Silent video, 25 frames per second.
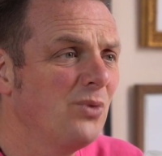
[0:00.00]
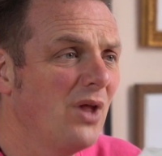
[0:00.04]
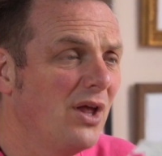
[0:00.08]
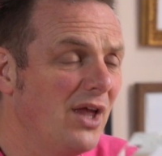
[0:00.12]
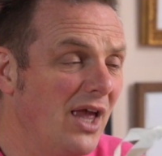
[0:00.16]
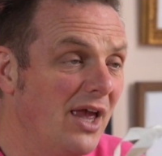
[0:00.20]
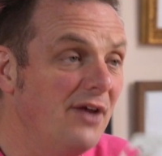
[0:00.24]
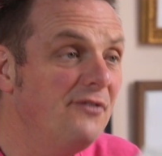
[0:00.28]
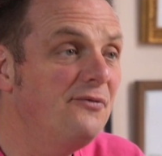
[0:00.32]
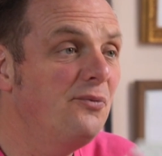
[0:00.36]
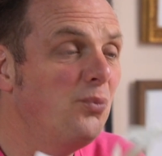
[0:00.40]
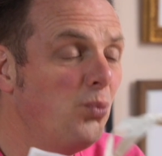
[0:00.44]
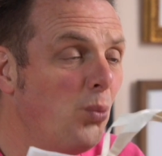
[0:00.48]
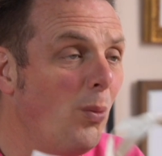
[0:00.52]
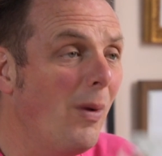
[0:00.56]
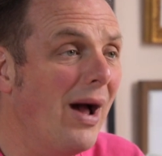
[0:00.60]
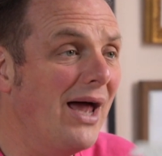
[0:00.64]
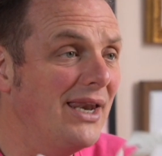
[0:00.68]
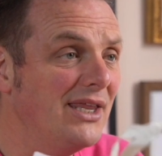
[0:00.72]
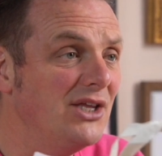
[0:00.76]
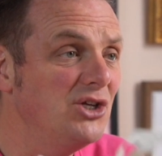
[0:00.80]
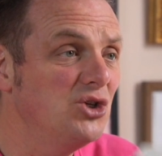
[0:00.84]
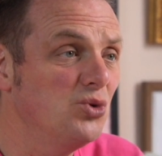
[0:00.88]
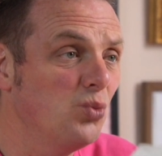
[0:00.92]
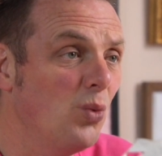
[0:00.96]
If
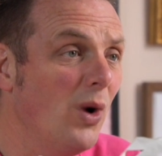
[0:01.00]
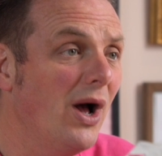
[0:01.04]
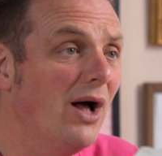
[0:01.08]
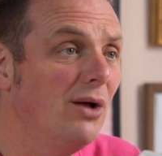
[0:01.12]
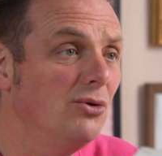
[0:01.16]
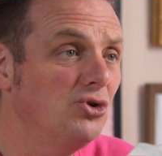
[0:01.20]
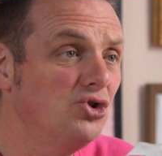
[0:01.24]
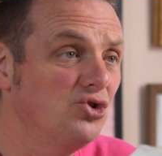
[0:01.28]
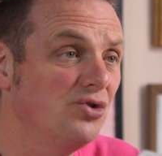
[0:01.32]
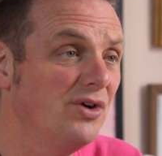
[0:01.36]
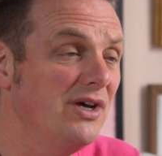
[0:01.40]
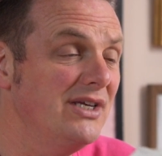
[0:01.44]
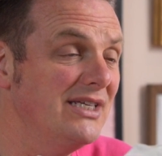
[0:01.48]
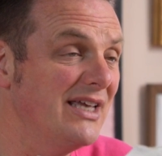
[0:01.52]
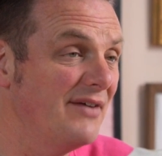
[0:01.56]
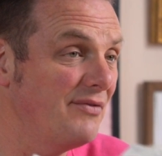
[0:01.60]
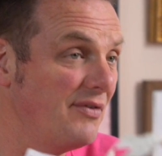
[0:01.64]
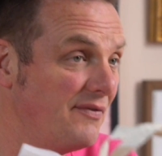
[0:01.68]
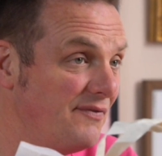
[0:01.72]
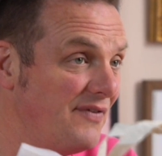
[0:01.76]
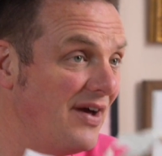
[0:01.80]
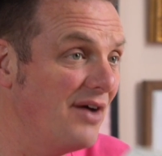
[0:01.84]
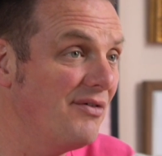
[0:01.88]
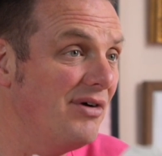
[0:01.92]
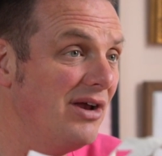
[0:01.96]
managed well, trees have a
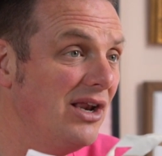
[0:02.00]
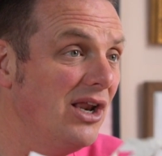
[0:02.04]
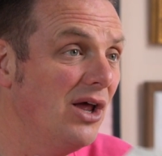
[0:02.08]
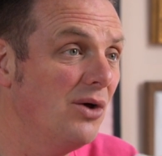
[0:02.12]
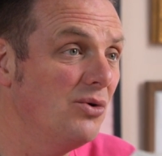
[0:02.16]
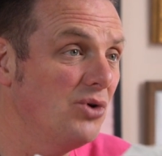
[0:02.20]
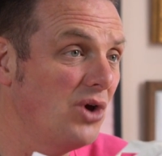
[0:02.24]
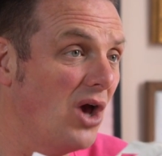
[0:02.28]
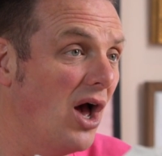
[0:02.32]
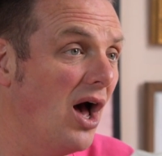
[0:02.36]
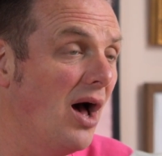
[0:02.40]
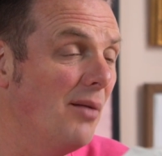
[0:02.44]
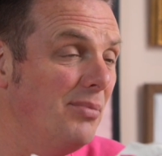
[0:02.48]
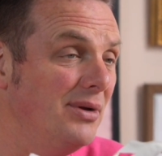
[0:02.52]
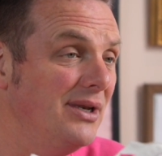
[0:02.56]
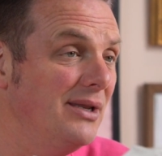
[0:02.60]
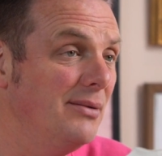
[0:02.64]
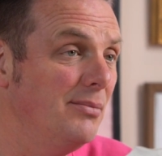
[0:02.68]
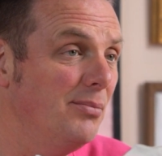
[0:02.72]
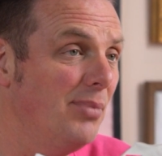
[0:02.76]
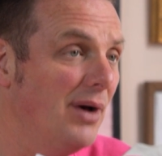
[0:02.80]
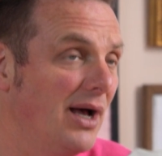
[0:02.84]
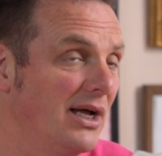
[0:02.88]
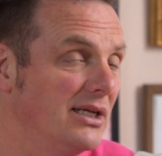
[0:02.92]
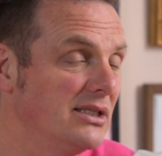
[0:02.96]
very low carbon
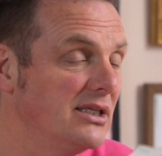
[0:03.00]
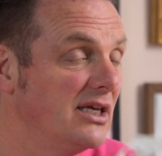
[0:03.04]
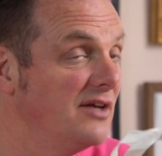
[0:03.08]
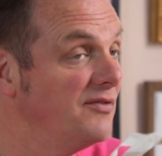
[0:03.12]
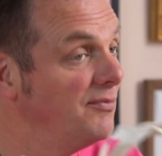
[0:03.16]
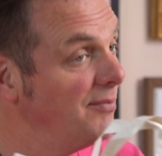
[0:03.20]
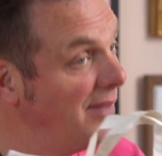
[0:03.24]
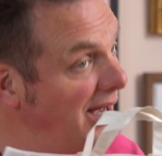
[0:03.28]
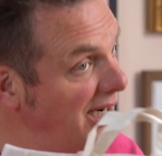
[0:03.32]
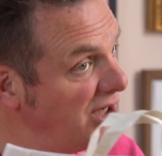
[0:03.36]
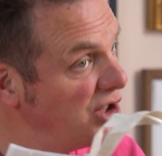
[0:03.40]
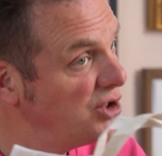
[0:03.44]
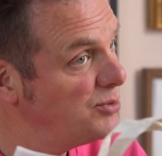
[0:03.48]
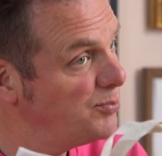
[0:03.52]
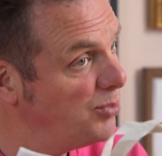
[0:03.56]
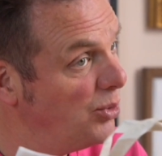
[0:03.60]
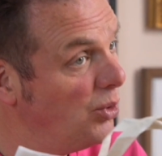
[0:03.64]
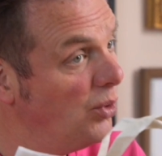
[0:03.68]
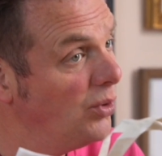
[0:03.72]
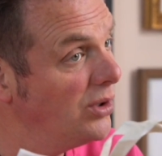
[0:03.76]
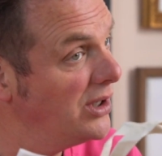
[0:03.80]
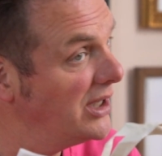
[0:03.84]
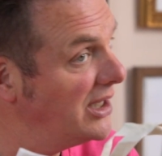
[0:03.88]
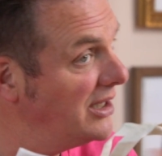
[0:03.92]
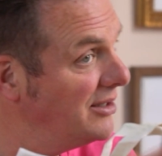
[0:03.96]
impact. If managed
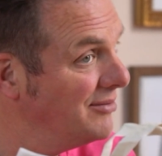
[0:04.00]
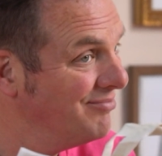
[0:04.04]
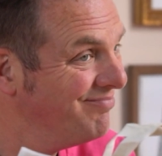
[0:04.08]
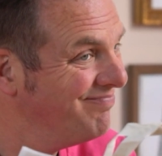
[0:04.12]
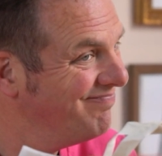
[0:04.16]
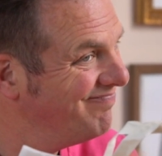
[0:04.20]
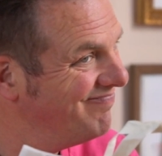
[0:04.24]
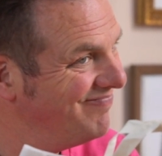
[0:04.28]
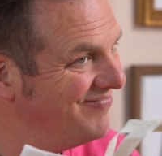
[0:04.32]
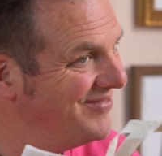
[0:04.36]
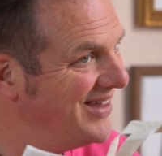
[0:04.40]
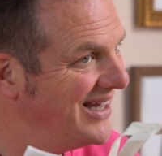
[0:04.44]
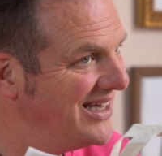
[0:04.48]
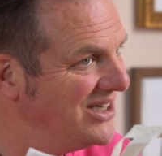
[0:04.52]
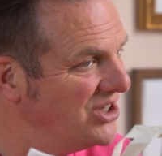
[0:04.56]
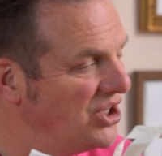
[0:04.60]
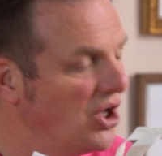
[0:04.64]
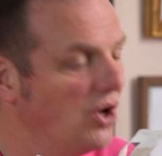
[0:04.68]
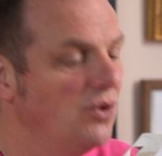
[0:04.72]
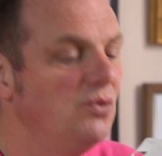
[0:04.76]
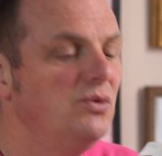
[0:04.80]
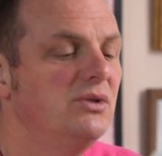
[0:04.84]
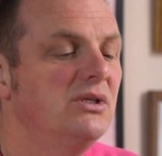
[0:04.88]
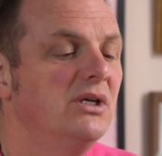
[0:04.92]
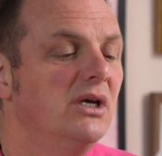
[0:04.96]
poorly, they
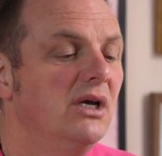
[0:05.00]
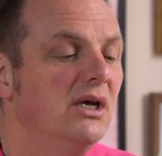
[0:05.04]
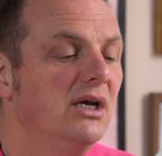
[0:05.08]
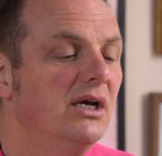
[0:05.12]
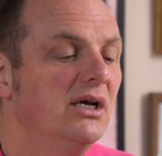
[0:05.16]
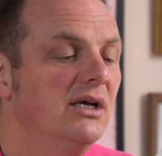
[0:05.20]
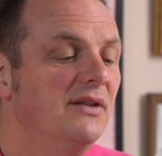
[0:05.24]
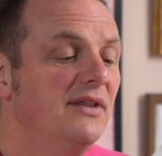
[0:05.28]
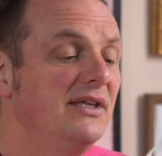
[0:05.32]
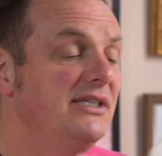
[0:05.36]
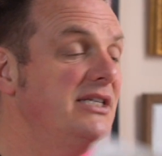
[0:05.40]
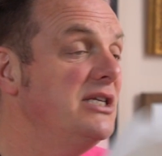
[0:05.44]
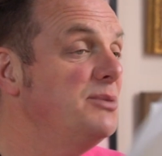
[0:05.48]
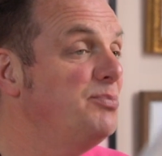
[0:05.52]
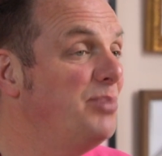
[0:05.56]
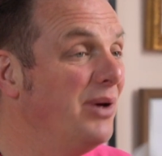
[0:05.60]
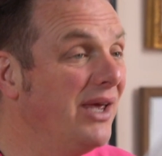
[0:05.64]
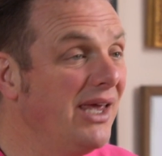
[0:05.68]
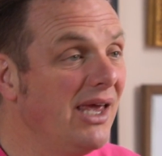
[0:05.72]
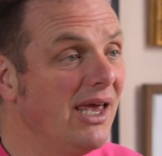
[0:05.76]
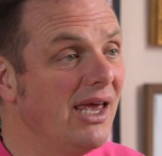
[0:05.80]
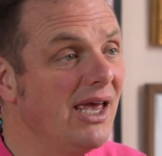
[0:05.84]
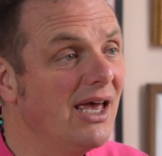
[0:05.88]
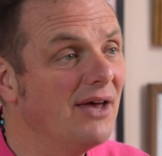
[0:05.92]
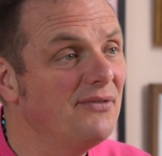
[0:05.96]
don't. This is
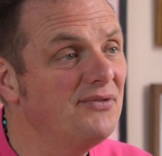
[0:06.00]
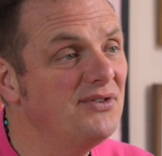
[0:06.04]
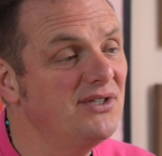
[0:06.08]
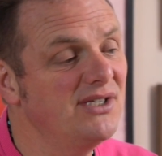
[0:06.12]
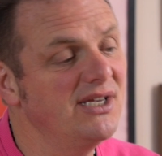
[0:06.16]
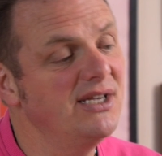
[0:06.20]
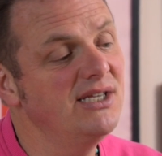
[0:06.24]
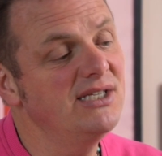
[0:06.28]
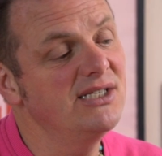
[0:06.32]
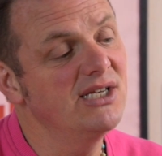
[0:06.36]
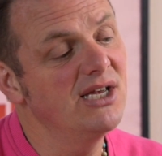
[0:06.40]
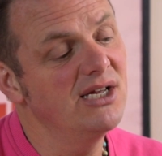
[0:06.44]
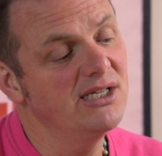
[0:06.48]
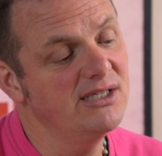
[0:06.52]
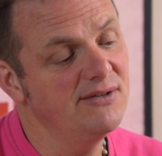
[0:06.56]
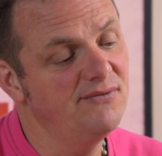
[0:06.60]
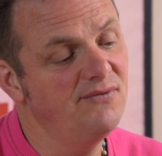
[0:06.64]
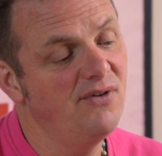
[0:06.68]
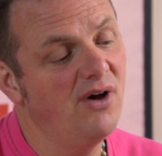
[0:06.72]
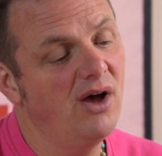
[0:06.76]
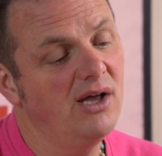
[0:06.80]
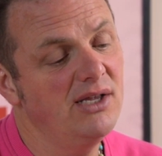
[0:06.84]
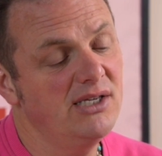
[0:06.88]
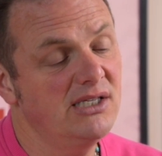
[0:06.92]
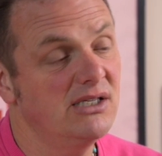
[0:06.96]
PEFC
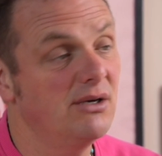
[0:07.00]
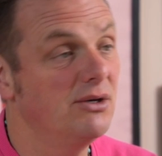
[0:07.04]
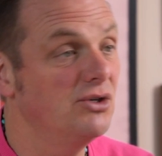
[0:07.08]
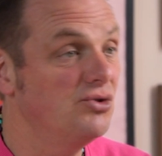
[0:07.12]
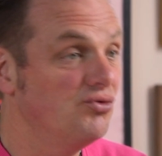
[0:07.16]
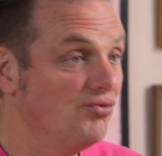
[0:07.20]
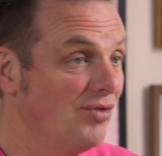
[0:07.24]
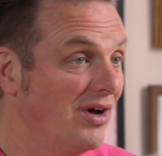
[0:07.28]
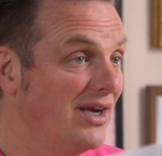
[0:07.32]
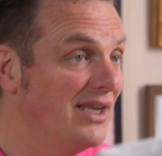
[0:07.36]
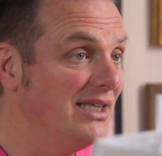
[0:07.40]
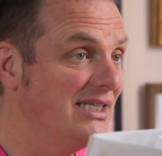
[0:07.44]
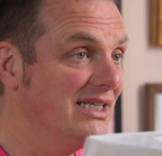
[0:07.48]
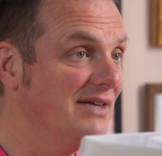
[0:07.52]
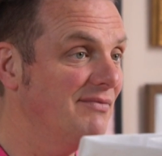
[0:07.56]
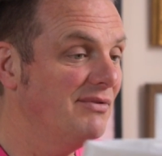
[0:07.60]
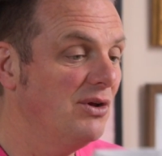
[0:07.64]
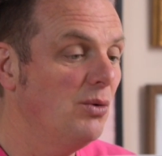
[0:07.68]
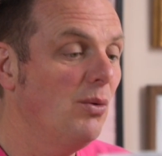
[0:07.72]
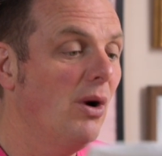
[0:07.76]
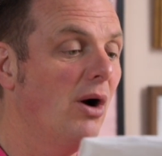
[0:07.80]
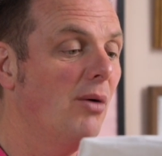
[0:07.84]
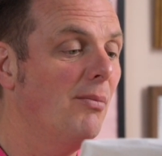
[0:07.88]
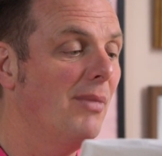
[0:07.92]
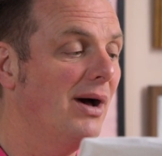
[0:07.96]
certified, so it's relatively
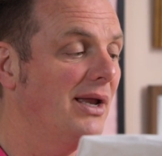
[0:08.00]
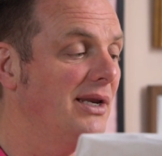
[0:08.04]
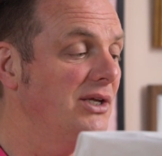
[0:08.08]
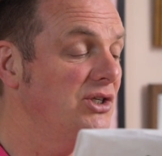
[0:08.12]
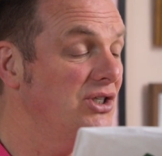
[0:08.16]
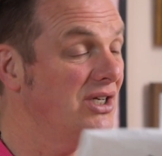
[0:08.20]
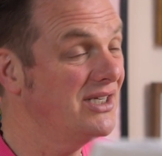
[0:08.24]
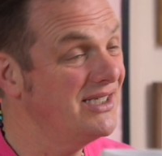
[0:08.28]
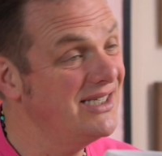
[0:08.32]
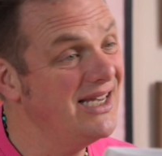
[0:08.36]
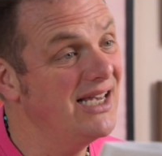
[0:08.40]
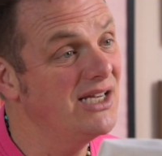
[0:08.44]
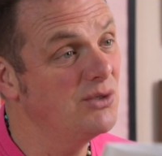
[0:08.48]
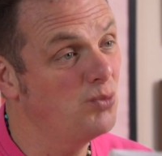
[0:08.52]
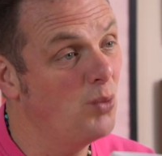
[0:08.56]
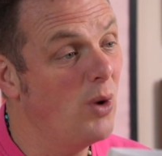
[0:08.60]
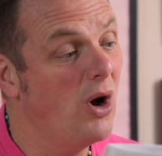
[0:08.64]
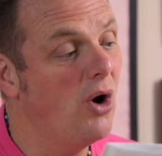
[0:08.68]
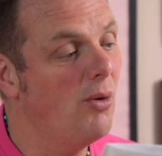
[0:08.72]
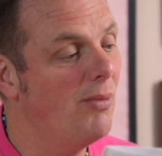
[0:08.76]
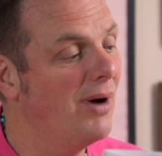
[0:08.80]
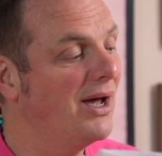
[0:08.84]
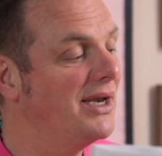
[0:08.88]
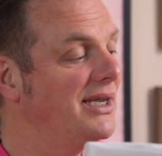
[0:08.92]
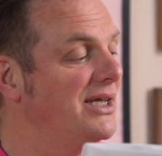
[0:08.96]
well managed. I'd say it's
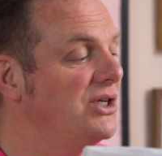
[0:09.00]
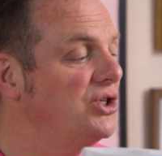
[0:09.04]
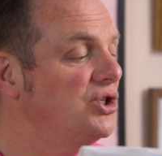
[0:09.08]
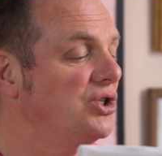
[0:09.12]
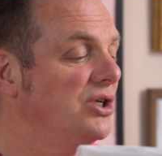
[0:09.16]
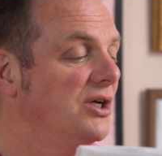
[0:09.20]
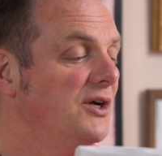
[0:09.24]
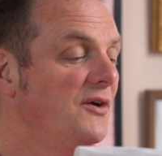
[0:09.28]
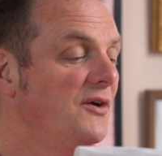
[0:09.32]
well managed.